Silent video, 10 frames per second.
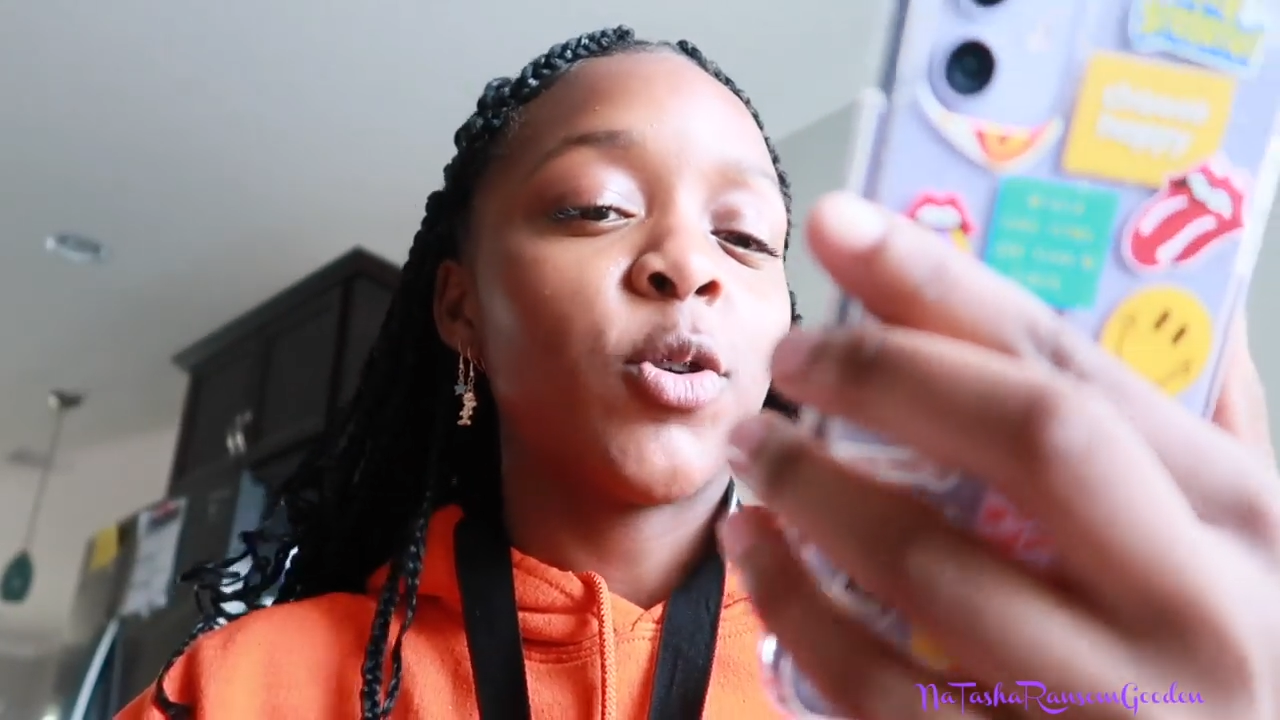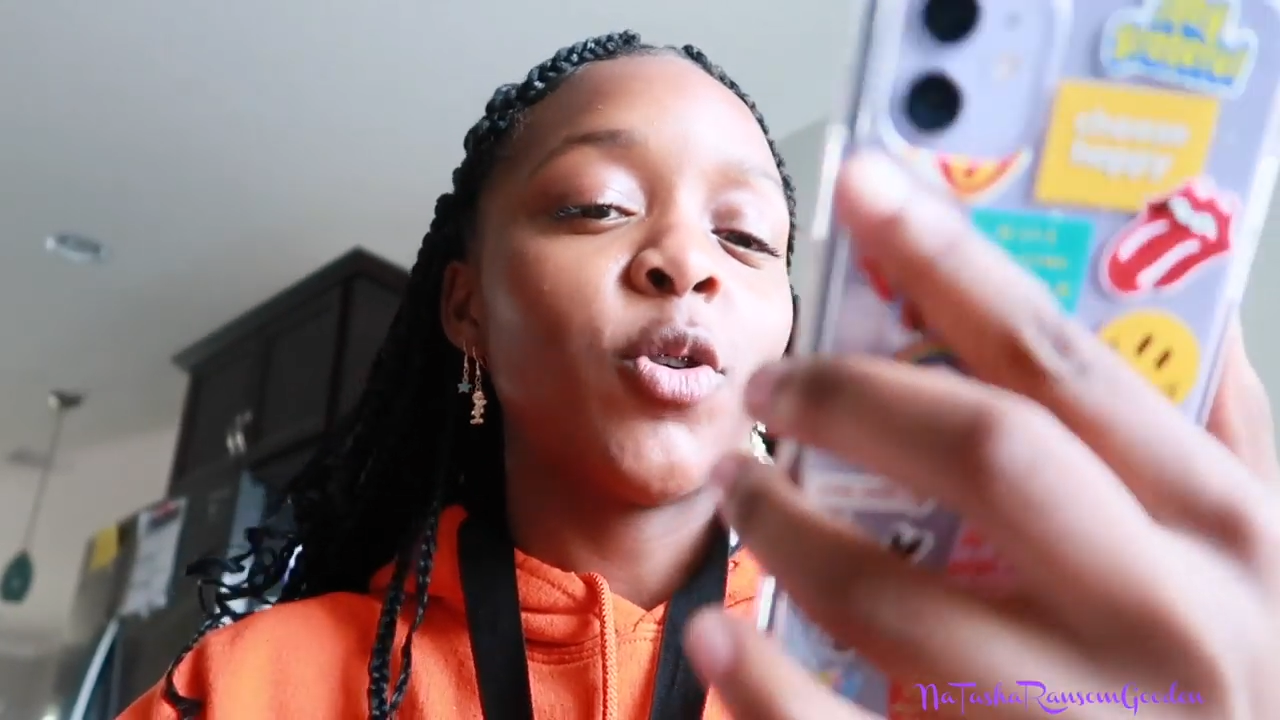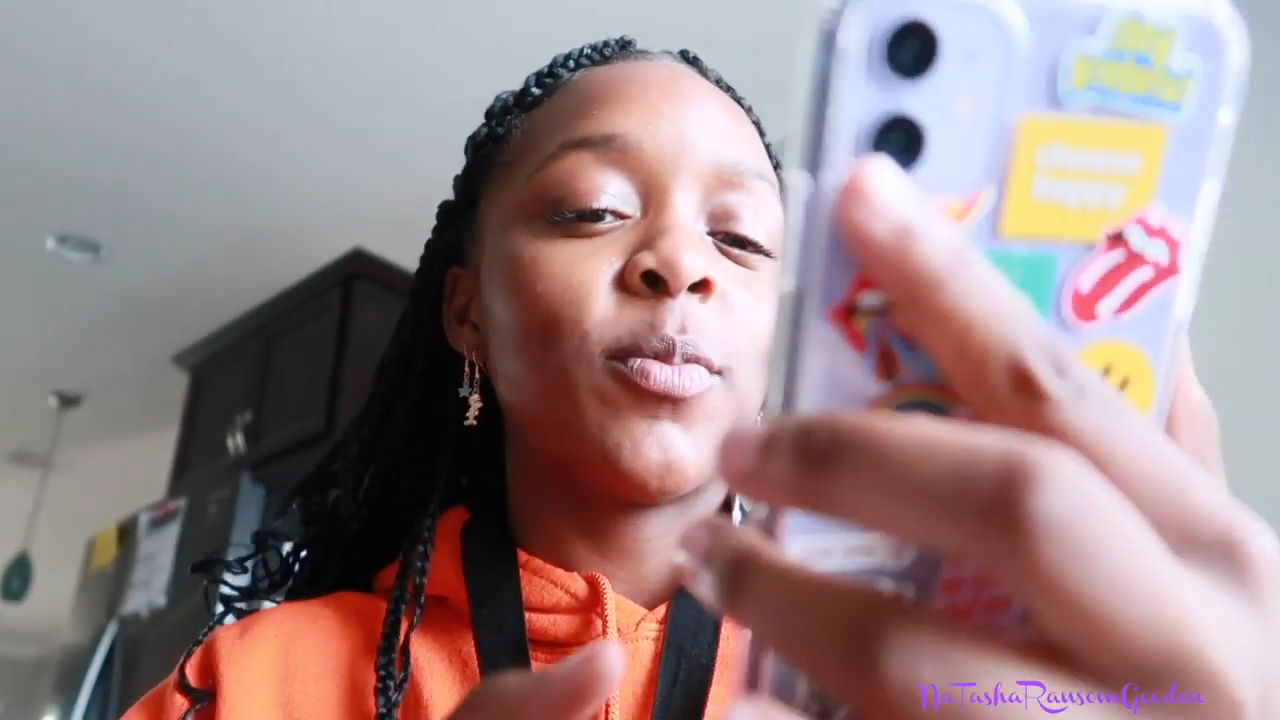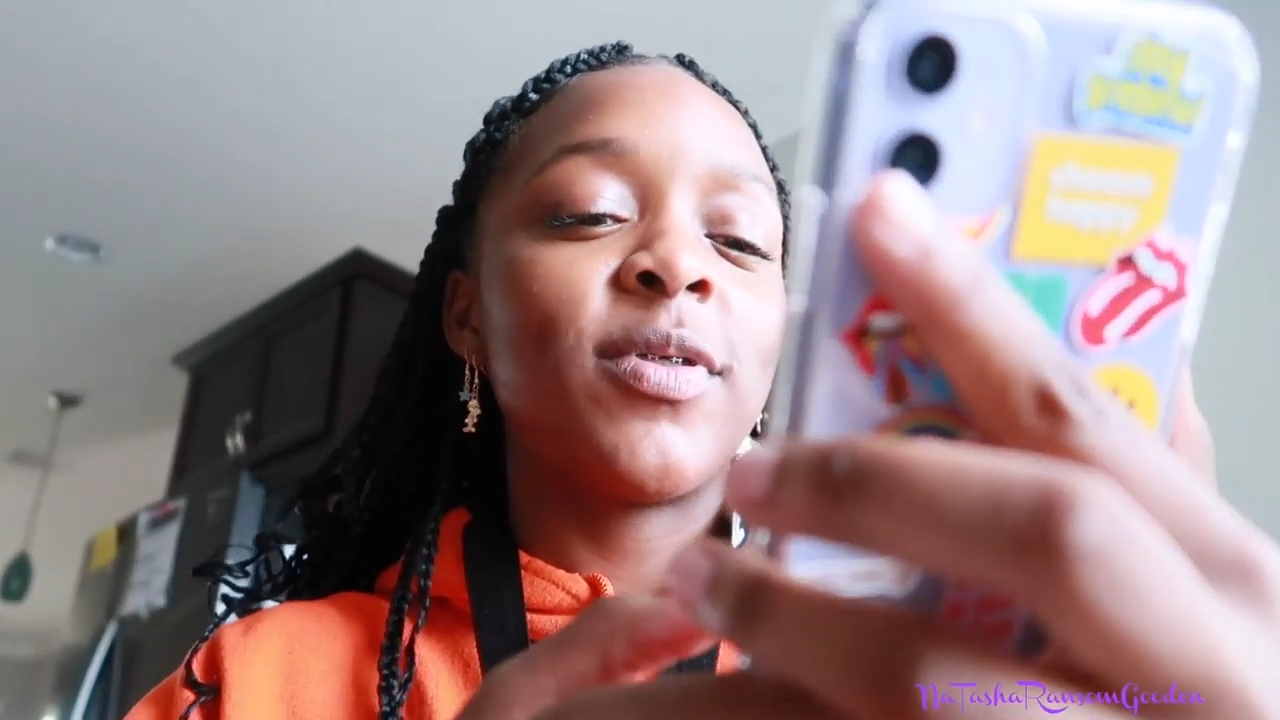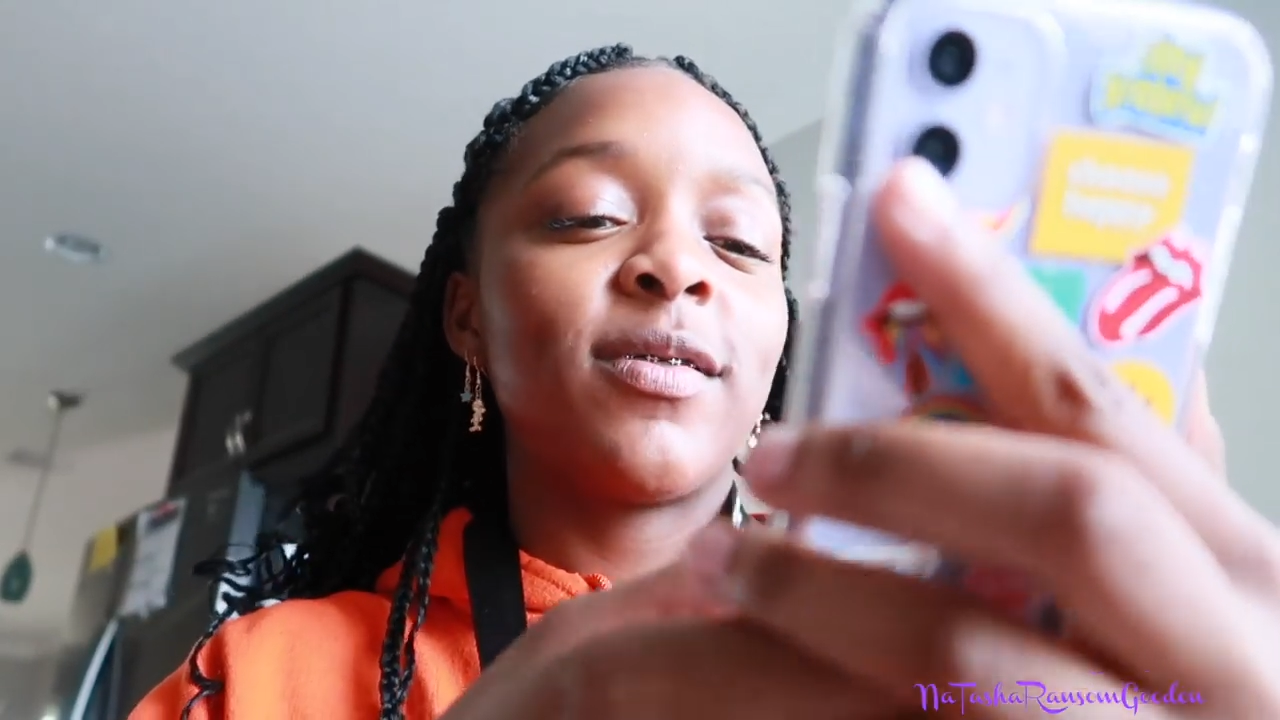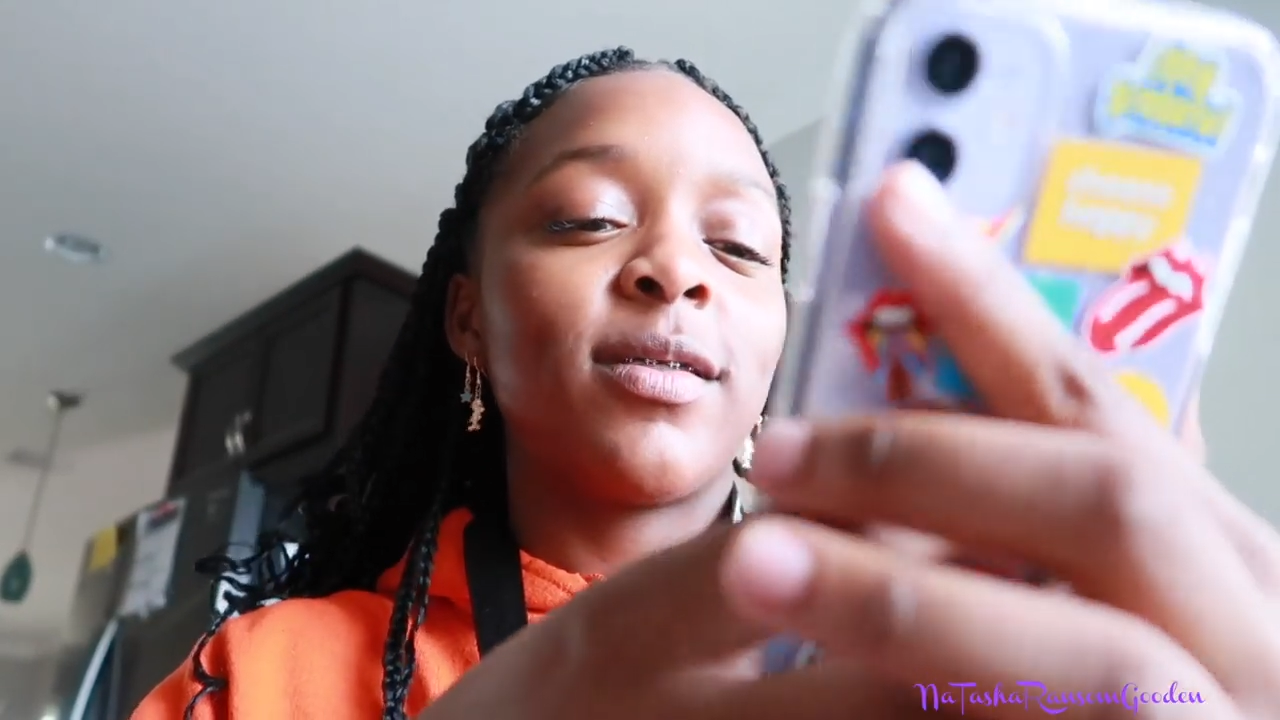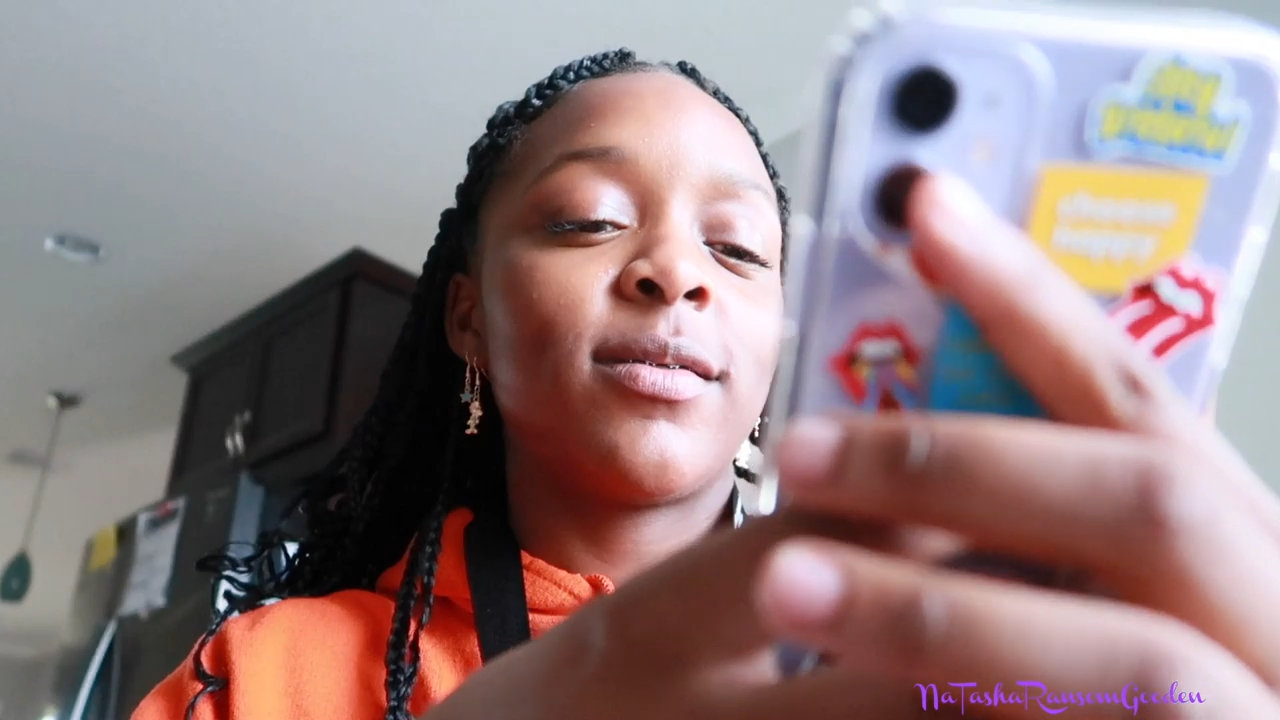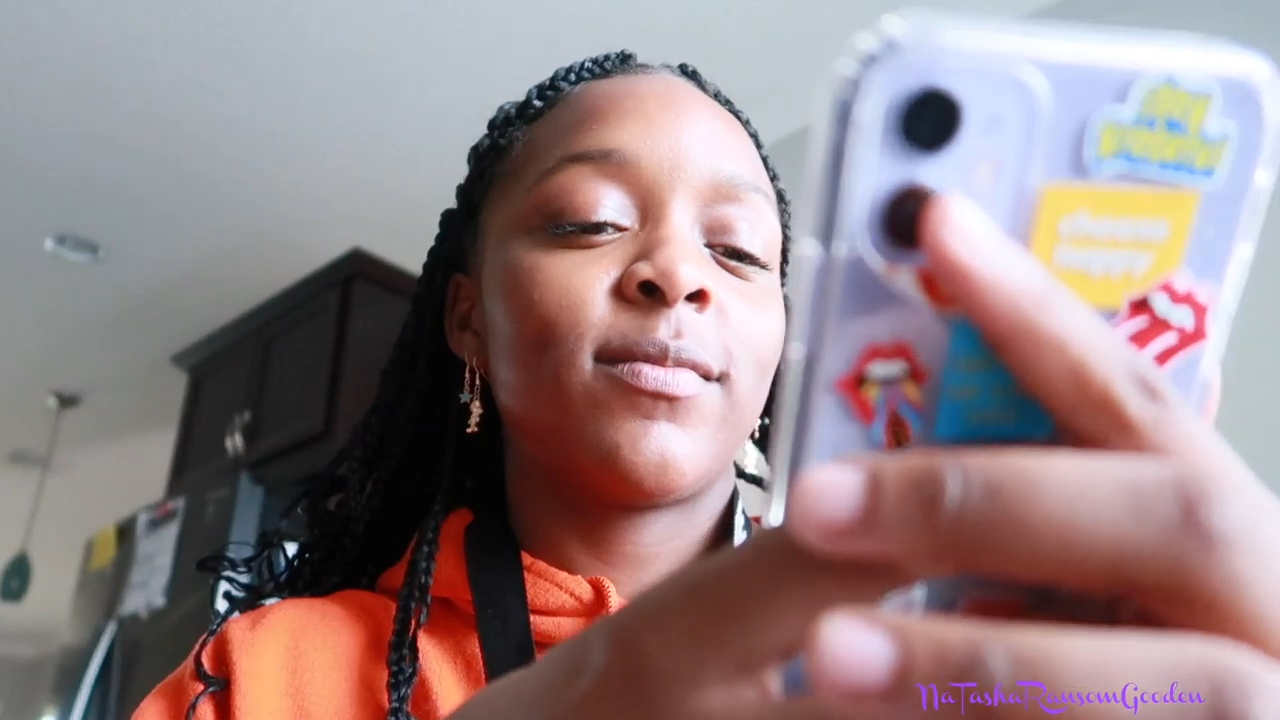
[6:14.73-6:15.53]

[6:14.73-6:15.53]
oops,